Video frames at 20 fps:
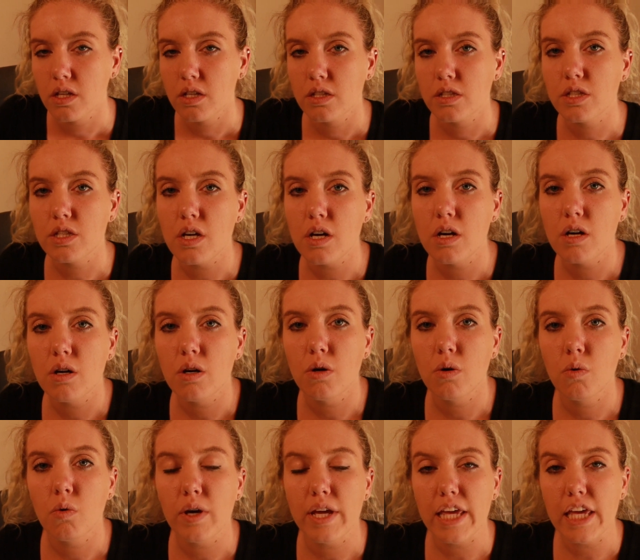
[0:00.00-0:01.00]

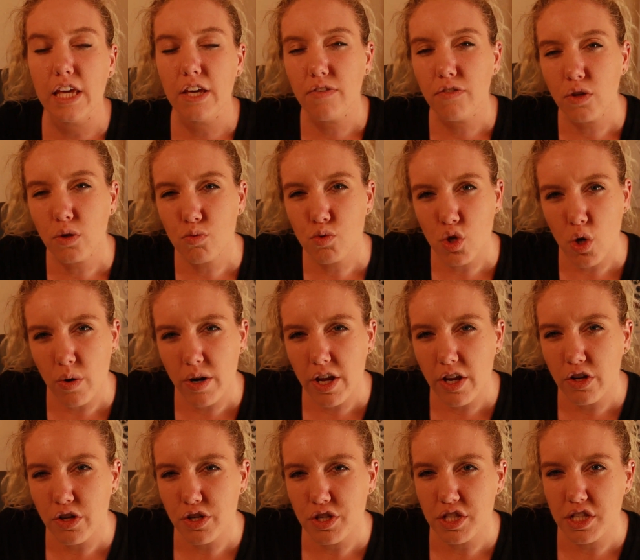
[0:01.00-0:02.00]
So if you don't
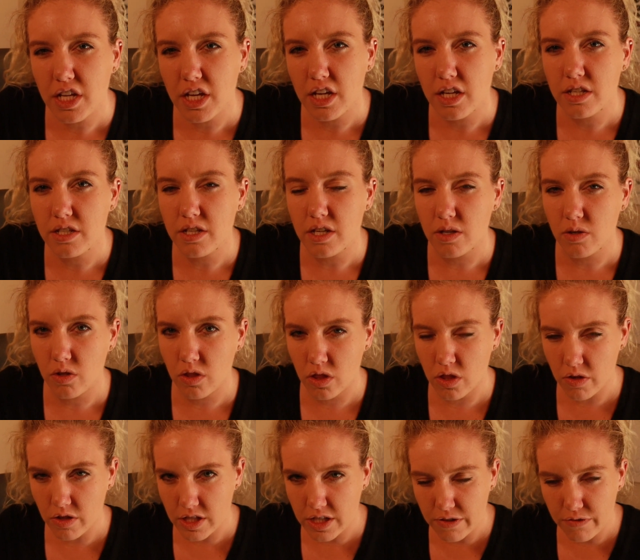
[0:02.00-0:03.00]
understand
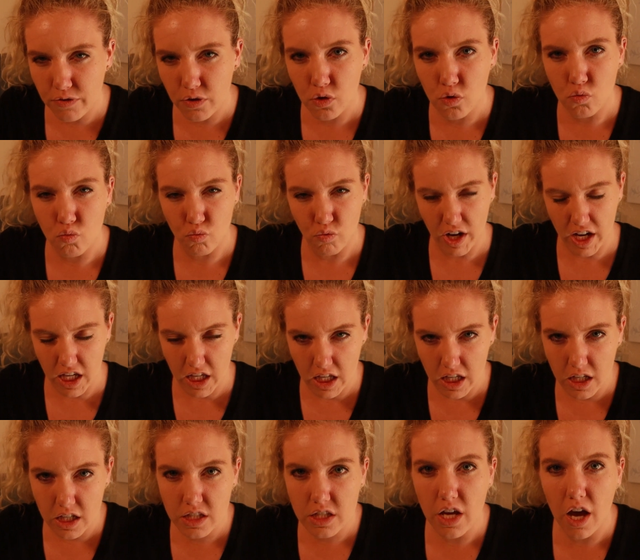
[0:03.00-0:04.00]
the different
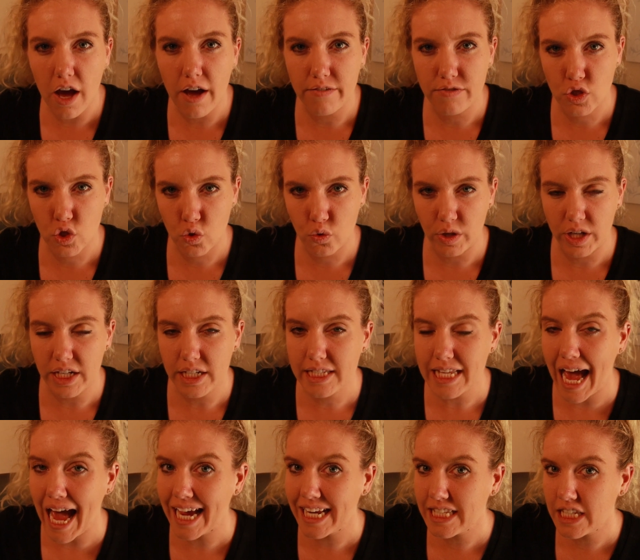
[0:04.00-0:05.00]
rankings of
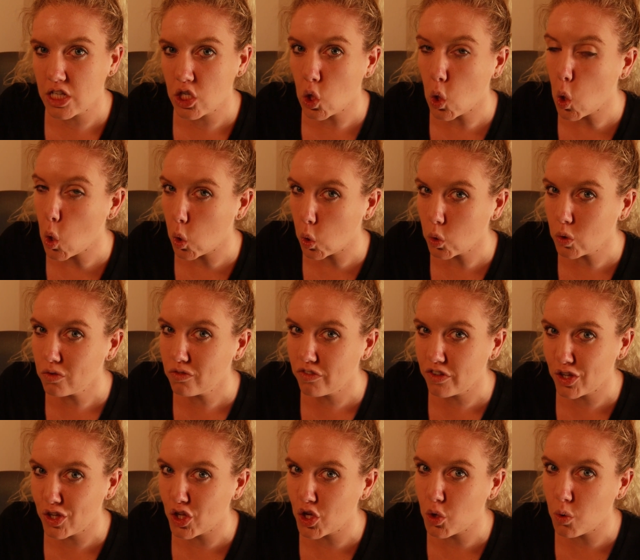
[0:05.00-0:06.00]
treats, I did a whole
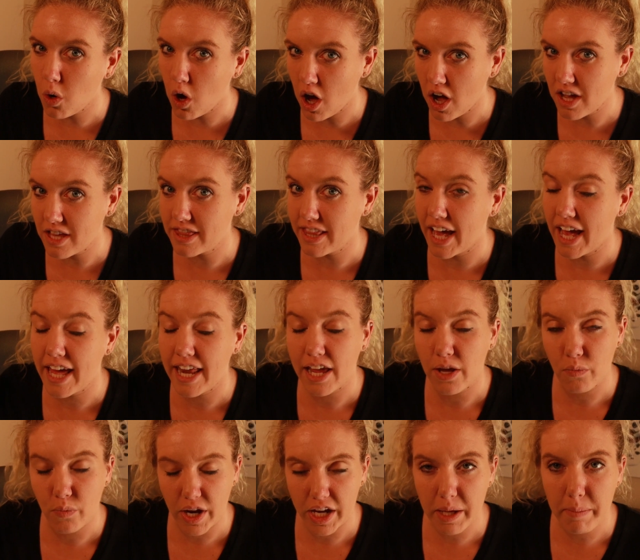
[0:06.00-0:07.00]
video on that, and
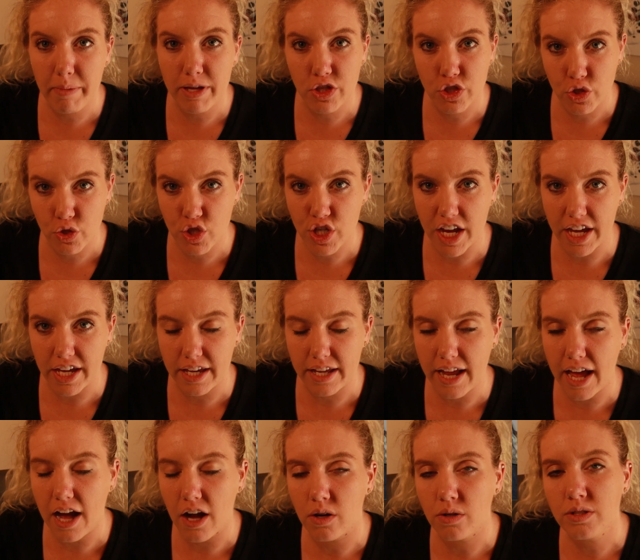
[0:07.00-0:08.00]
I recommend you check
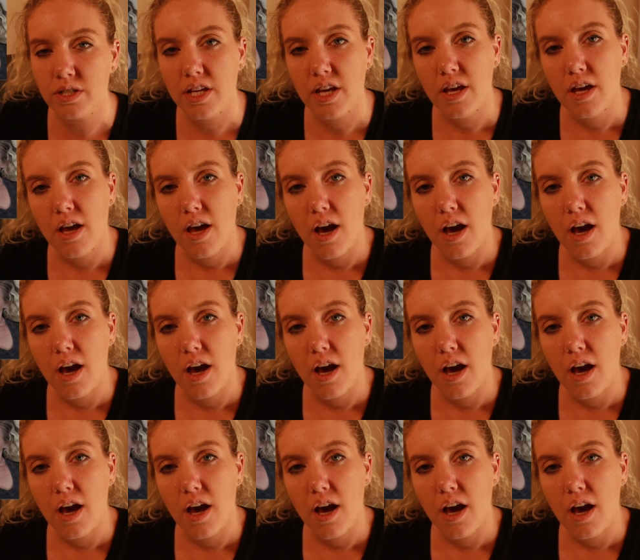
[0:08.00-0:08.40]
it out,